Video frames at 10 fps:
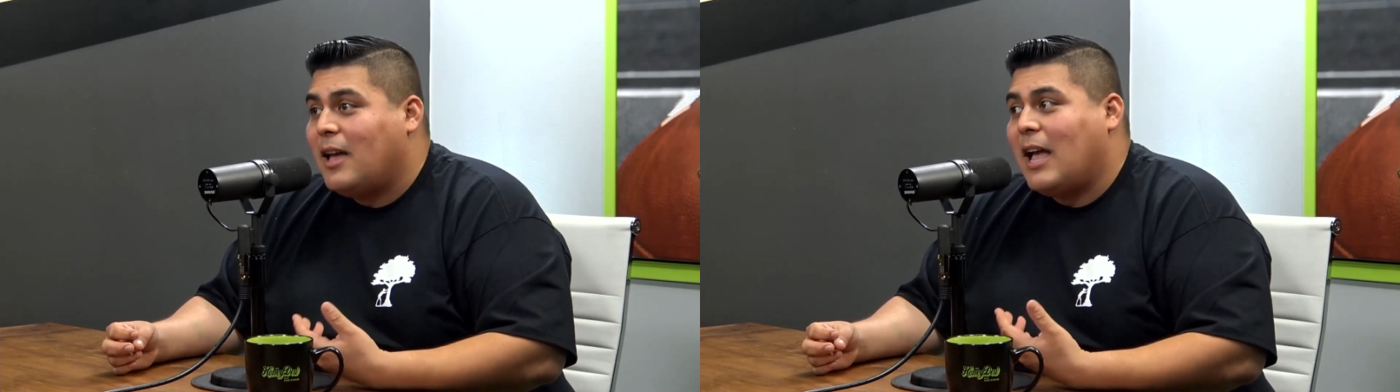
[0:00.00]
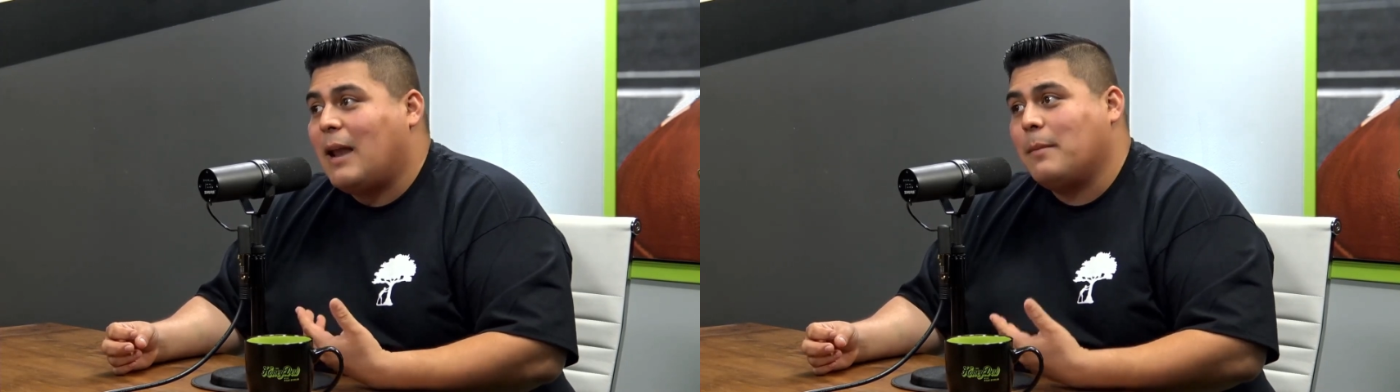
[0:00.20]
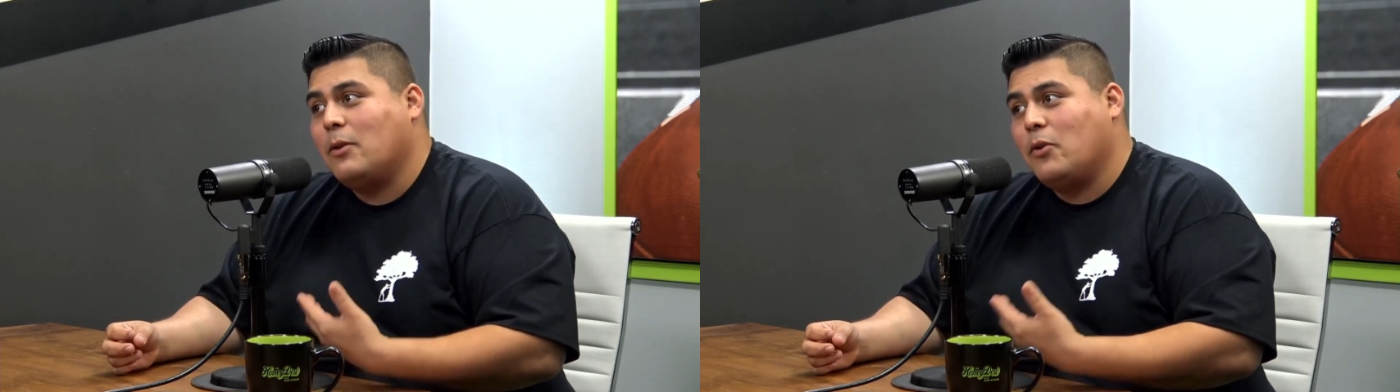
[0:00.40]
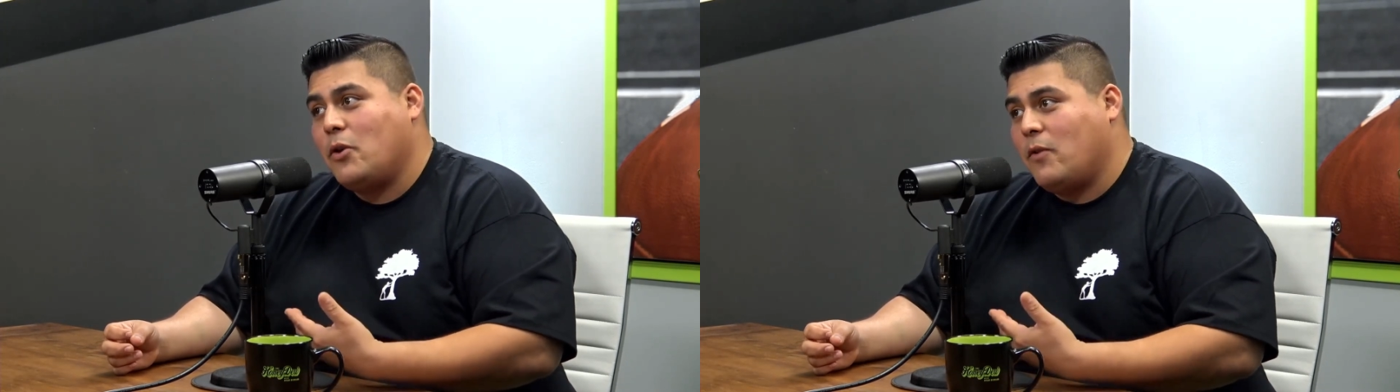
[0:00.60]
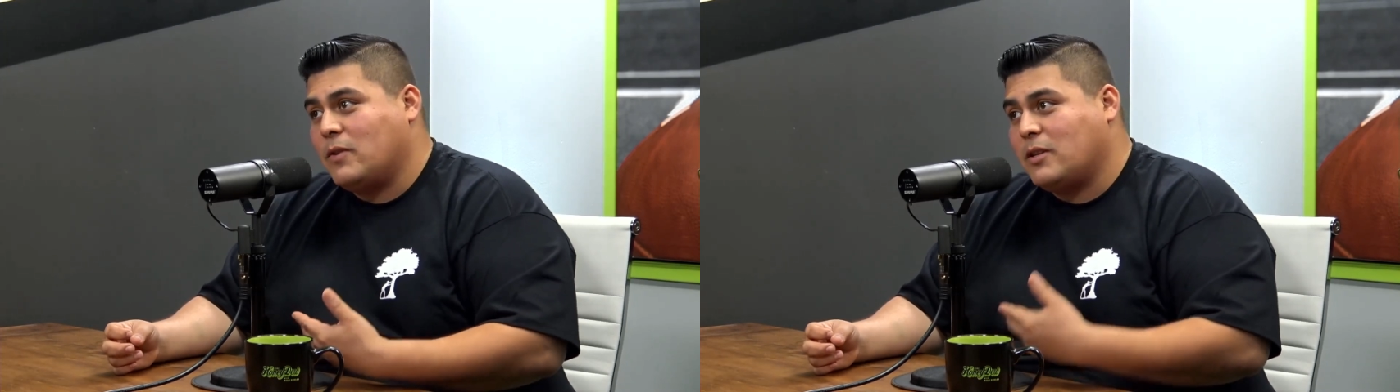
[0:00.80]
And I'm a little
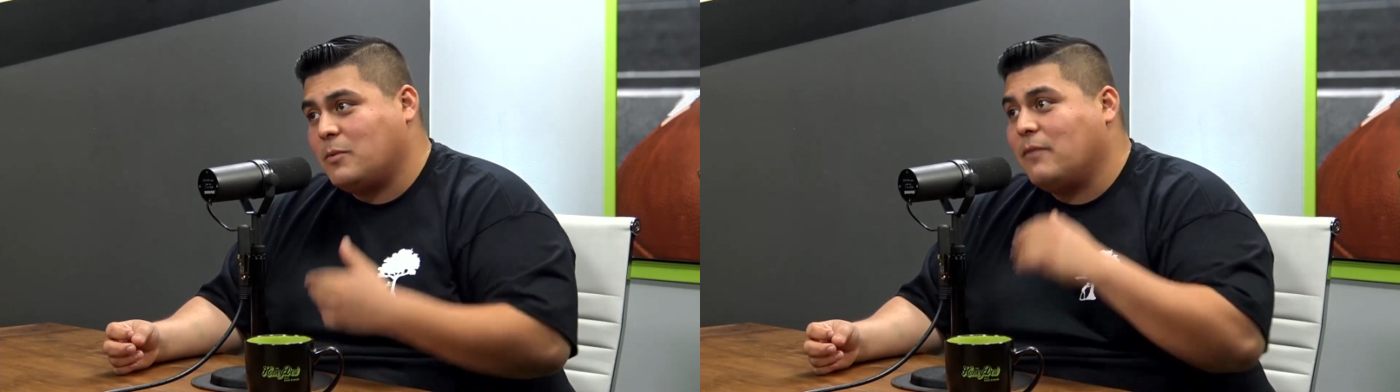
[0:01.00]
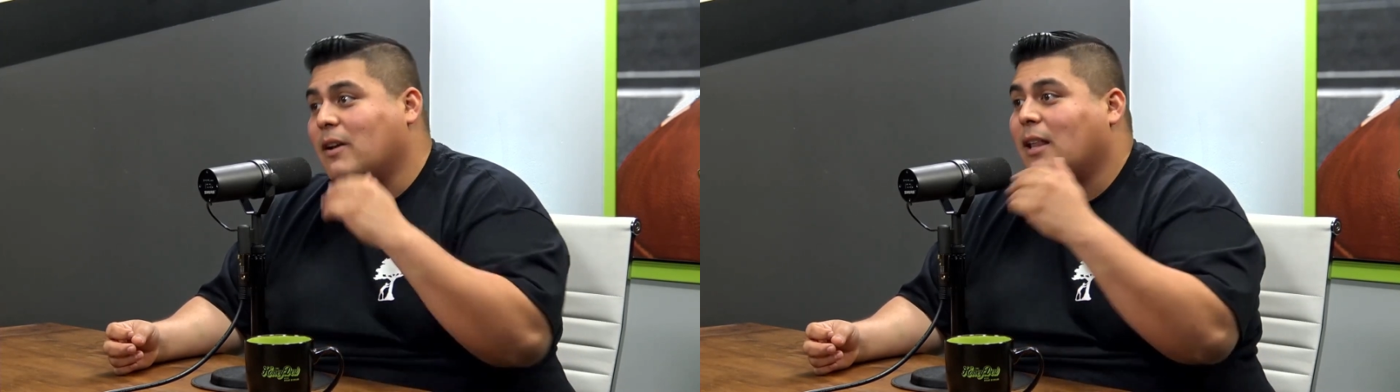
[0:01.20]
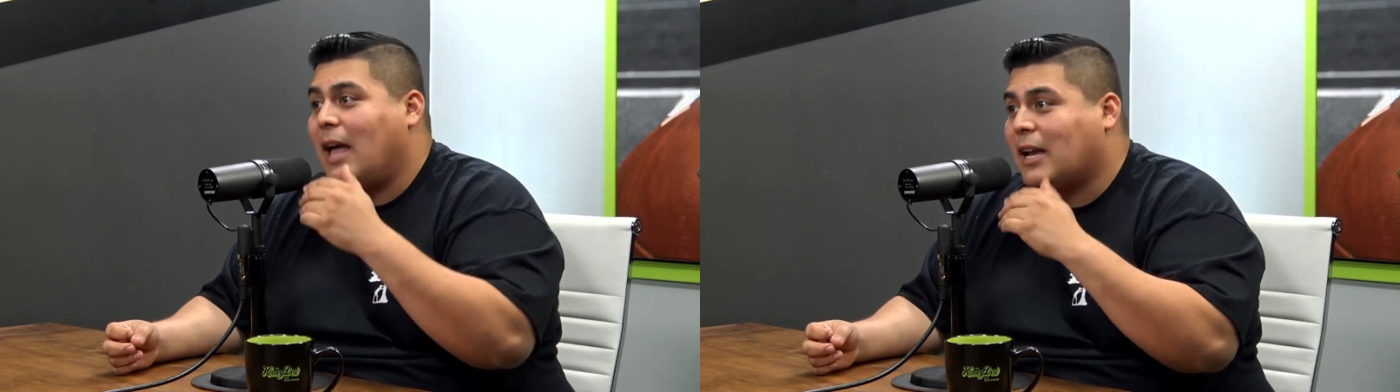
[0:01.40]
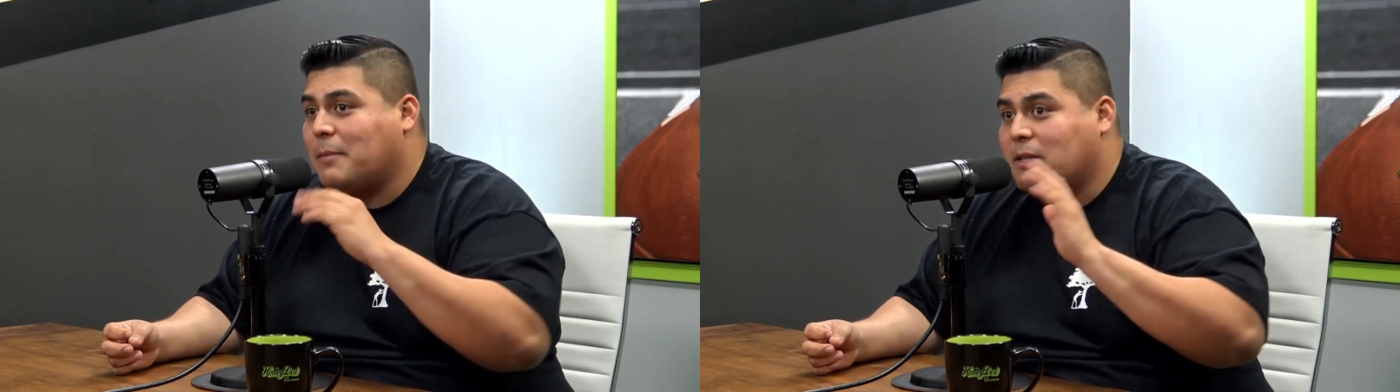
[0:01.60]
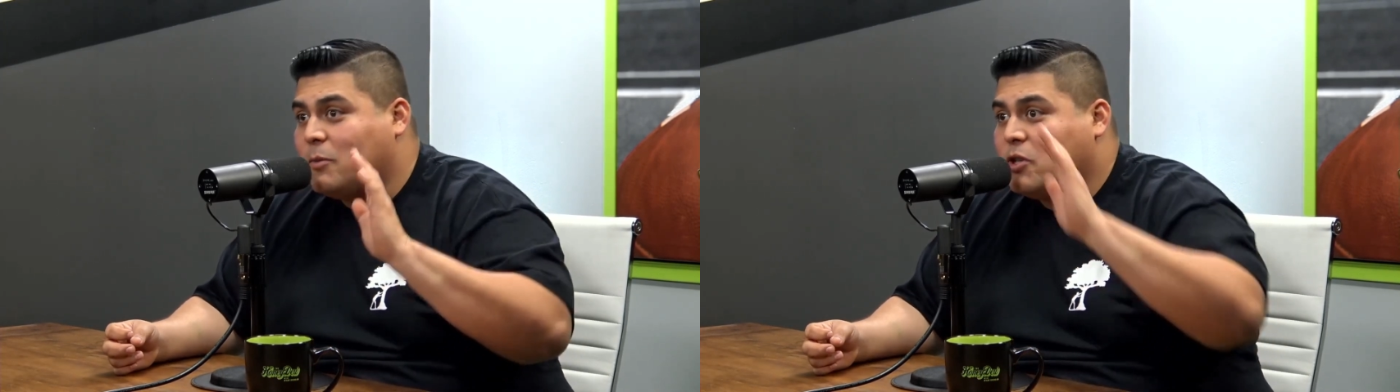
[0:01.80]
nervous because we live in
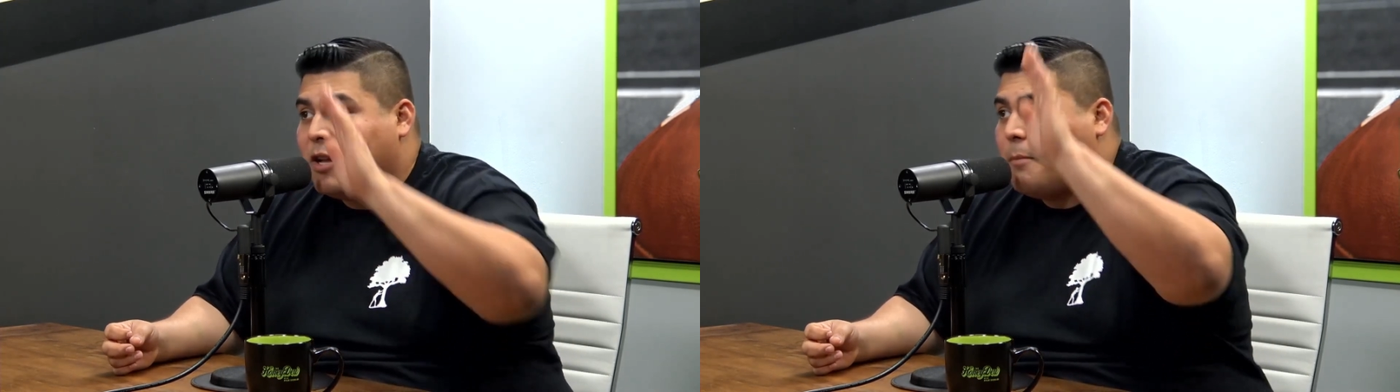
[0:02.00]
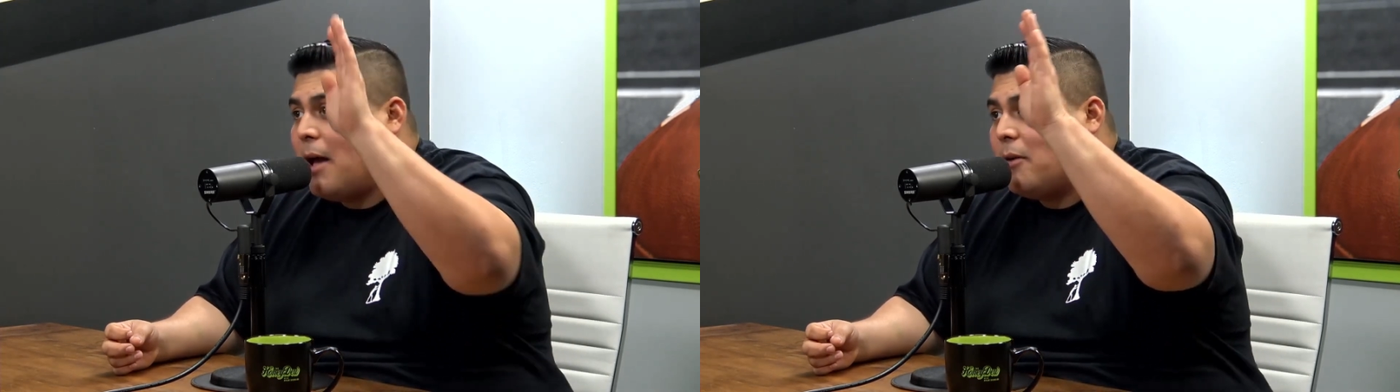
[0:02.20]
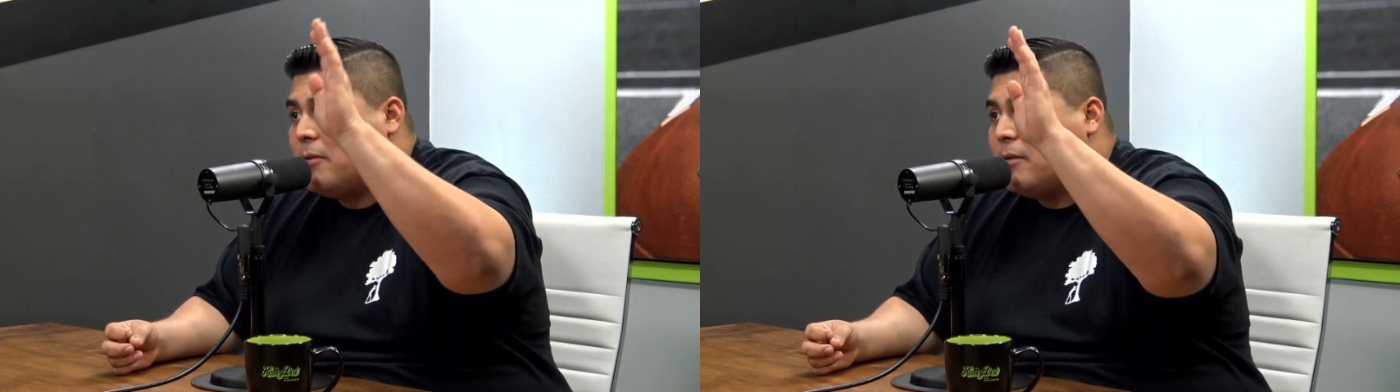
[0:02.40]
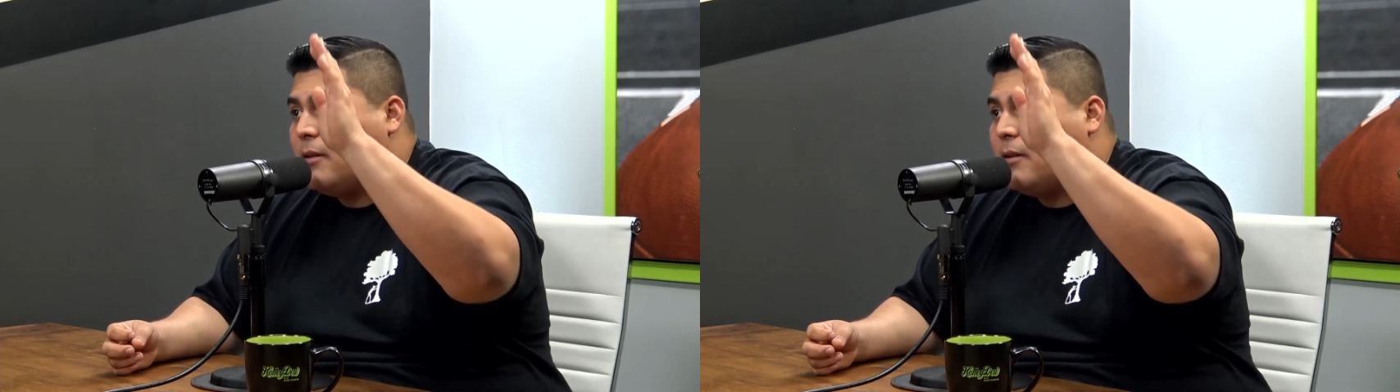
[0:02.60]
Clackamas, which is on a mountain.